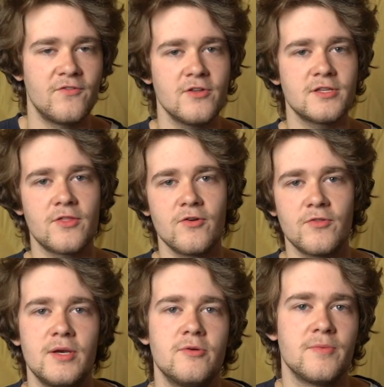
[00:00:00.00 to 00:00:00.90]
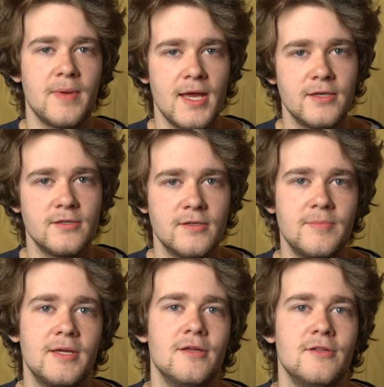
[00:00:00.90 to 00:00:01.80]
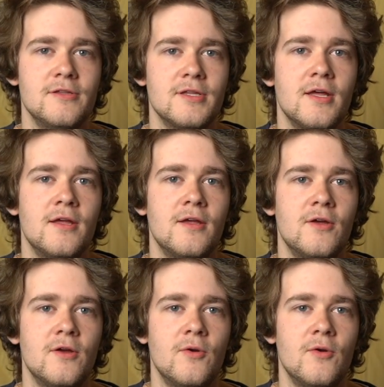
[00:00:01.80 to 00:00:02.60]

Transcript: And at first I thought that it was abandoned because,